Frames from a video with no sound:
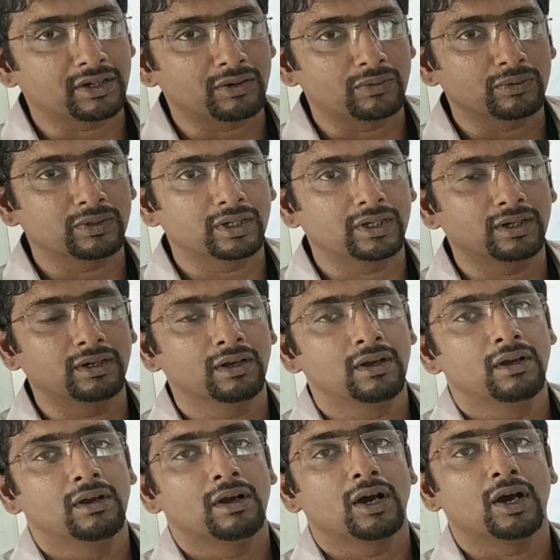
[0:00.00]
around the
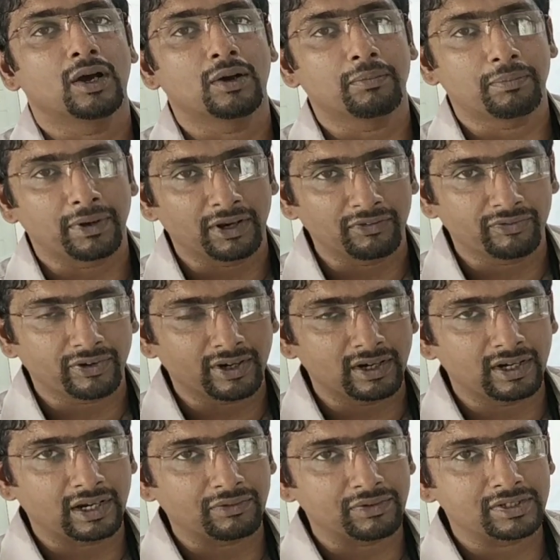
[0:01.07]
peripheral
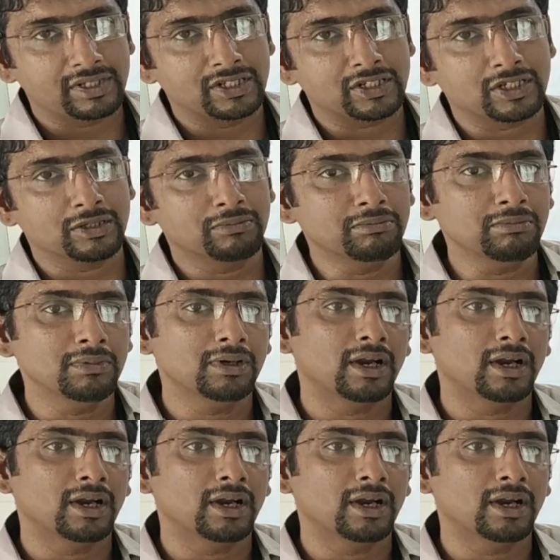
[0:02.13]
nervous system,